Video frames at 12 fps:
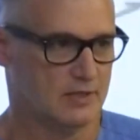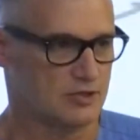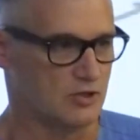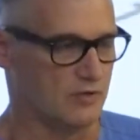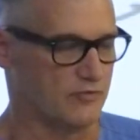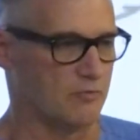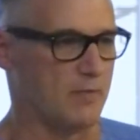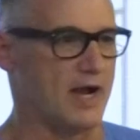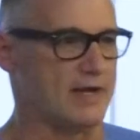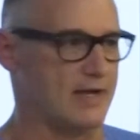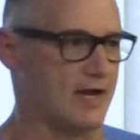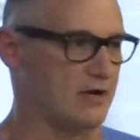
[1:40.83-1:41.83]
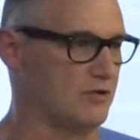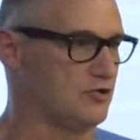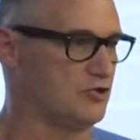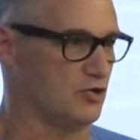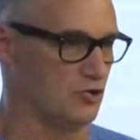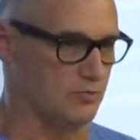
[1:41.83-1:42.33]
So if they're biting down on
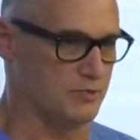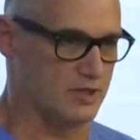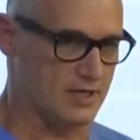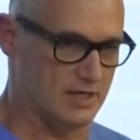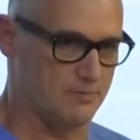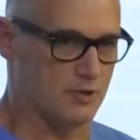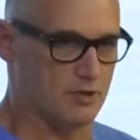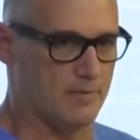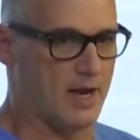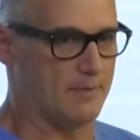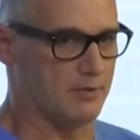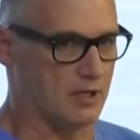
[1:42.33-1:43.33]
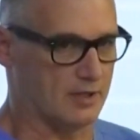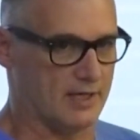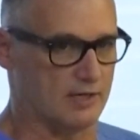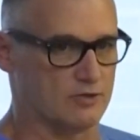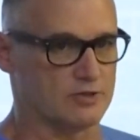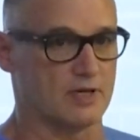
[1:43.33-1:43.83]
the tube, you need to put a bite block
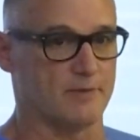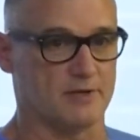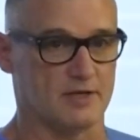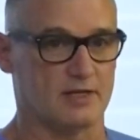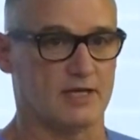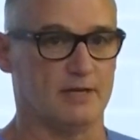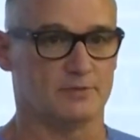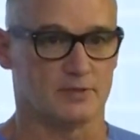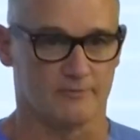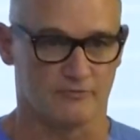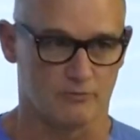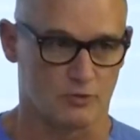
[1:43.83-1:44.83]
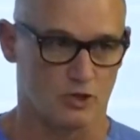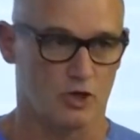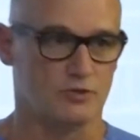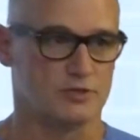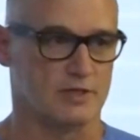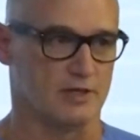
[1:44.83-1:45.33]
in or something that keeps them from
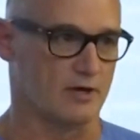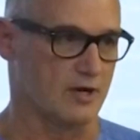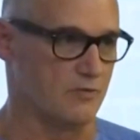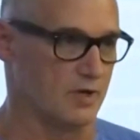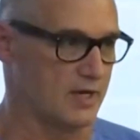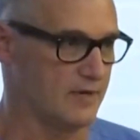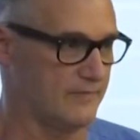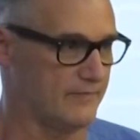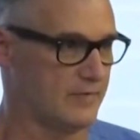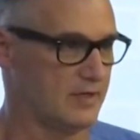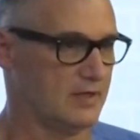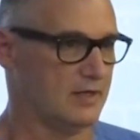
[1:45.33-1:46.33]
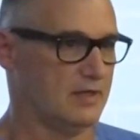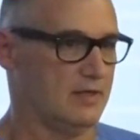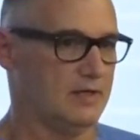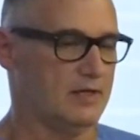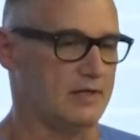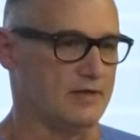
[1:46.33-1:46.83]
closing their airway.
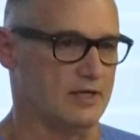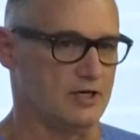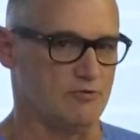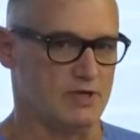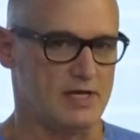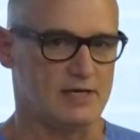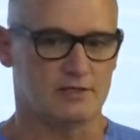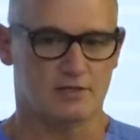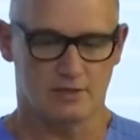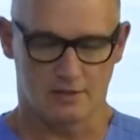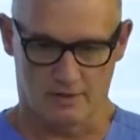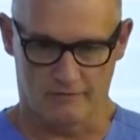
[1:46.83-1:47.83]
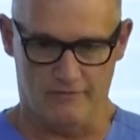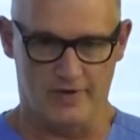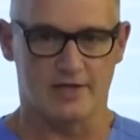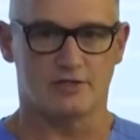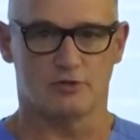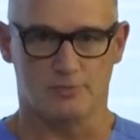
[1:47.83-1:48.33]
And then you need the
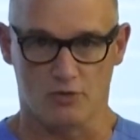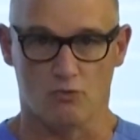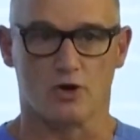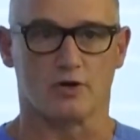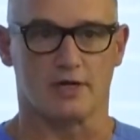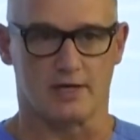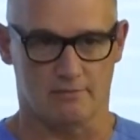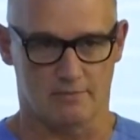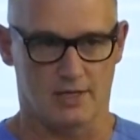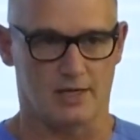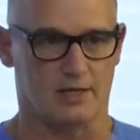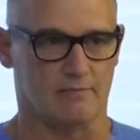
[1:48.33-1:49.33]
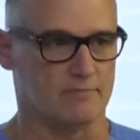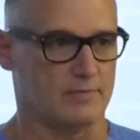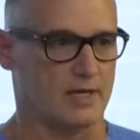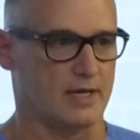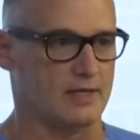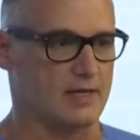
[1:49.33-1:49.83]
vent to be working.
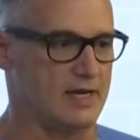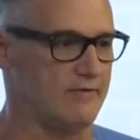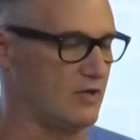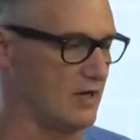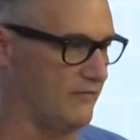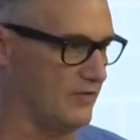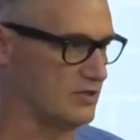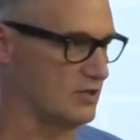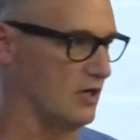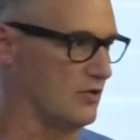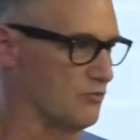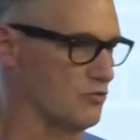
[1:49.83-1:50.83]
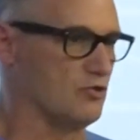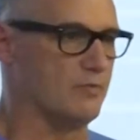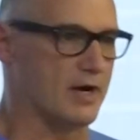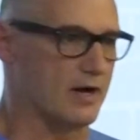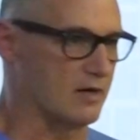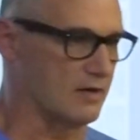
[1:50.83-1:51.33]
And even if it's on
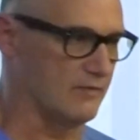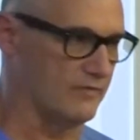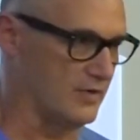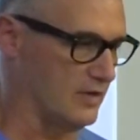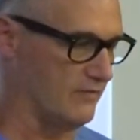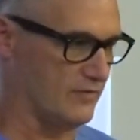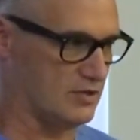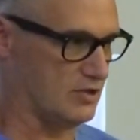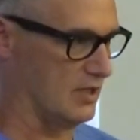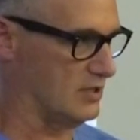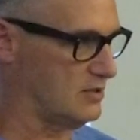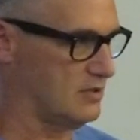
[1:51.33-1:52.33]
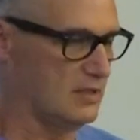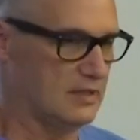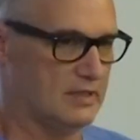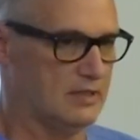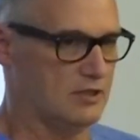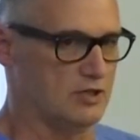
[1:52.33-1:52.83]
room air, if it's just
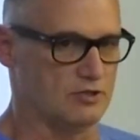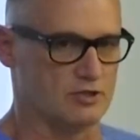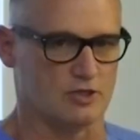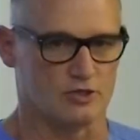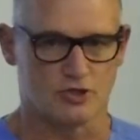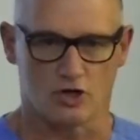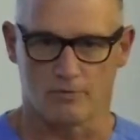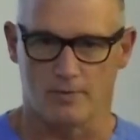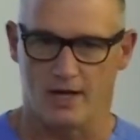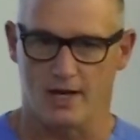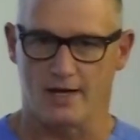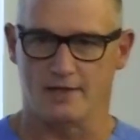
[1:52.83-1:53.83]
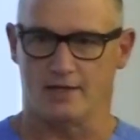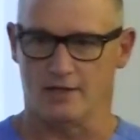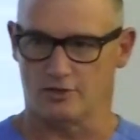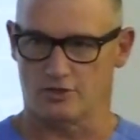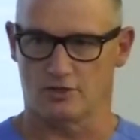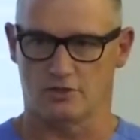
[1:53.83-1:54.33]
using a turbine
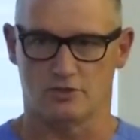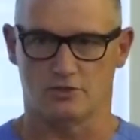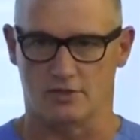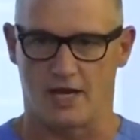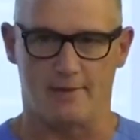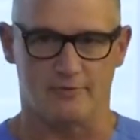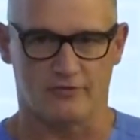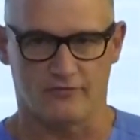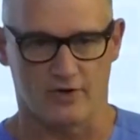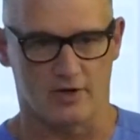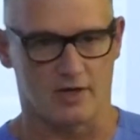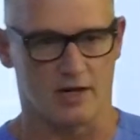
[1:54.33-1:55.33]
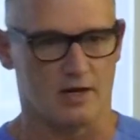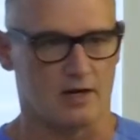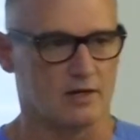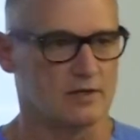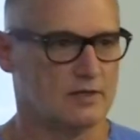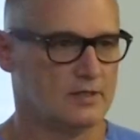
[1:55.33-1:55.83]
and it's just using atmospheric
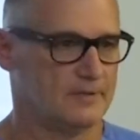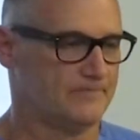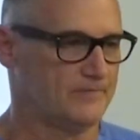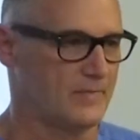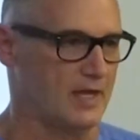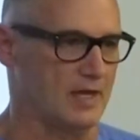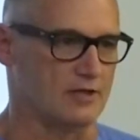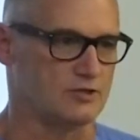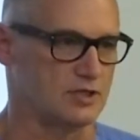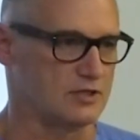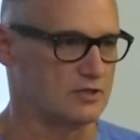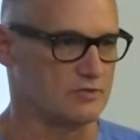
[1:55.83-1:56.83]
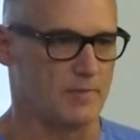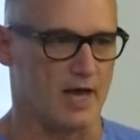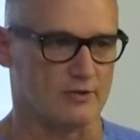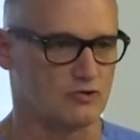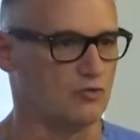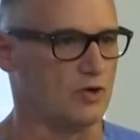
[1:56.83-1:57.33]
air and it's just
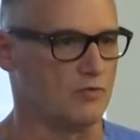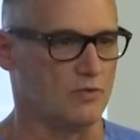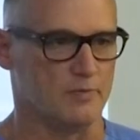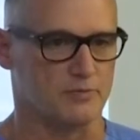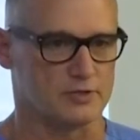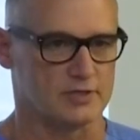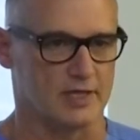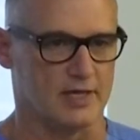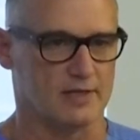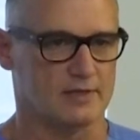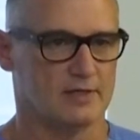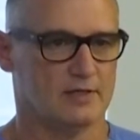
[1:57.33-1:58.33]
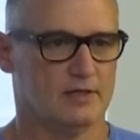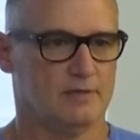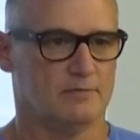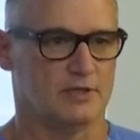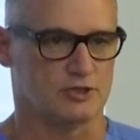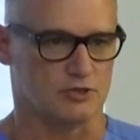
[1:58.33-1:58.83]
about 21%,
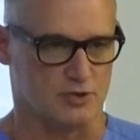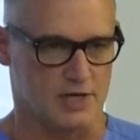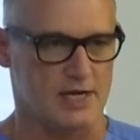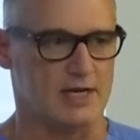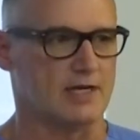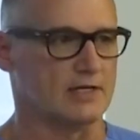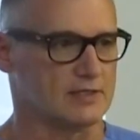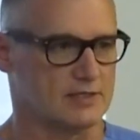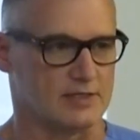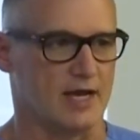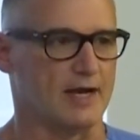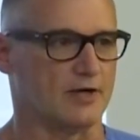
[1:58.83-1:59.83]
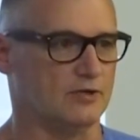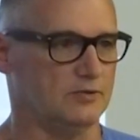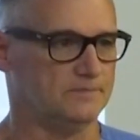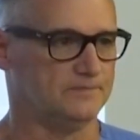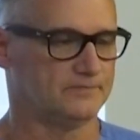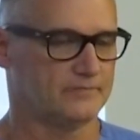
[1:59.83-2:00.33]
but you're needing it to
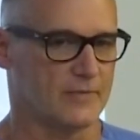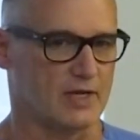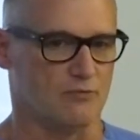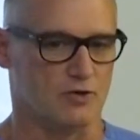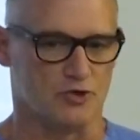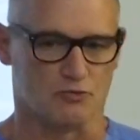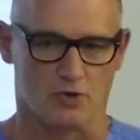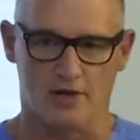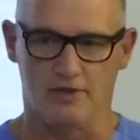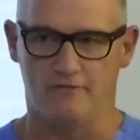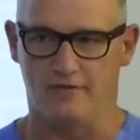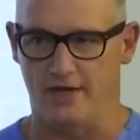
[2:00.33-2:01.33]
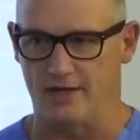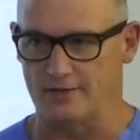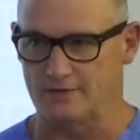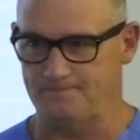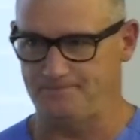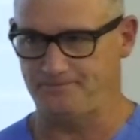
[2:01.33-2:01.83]
cycle. And when you run the
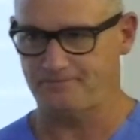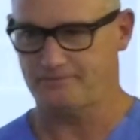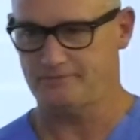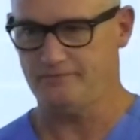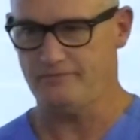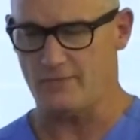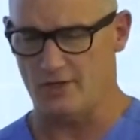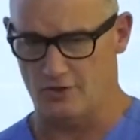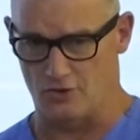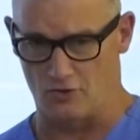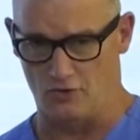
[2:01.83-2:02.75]
vent, you're